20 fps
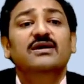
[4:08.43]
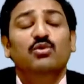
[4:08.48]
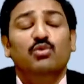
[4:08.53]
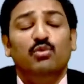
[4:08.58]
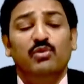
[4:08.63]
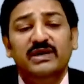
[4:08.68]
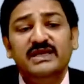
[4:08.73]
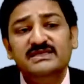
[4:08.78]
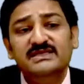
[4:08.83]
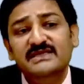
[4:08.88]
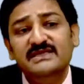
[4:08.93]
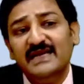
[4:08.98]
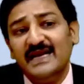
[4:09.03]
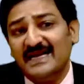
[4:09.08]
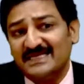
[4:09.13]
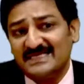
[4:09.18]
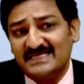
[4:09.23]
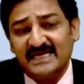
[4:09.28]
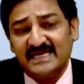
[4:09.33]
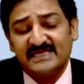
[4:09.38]
One is the
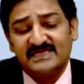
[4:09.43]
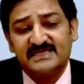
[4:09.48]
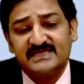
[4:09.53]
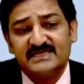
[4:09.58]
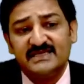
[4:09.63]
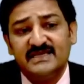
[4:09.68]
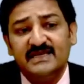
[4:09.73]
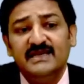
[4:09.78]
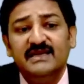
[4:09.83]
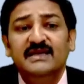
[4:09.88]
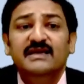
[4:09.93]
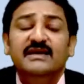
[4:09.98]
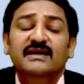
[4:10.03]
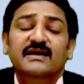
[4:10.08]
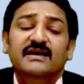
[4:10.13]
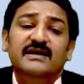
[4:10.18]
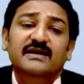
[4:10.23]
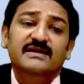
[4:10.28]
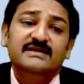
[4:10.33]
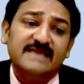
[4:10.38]
assets,
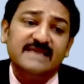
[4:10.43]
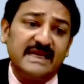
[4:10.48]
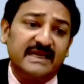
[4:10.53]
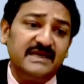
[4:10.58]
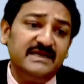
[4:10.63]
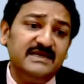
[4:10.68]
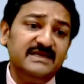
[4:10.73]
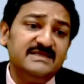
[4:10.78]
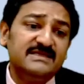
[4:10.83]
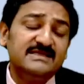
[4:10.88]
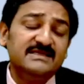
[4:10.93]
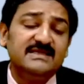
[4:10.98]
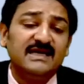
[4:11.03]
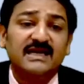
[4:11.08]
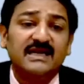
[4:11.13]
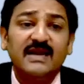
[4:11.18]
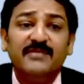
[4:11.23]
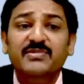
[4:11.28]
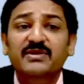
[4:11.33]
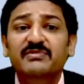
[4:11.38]
second is the
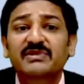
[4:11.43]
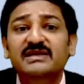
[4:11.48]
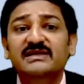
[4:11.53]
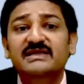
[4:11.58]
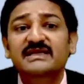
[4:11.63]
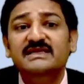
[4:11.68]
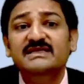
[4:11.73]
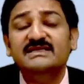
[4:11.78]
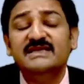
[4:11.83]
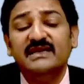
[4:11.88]
capabilities,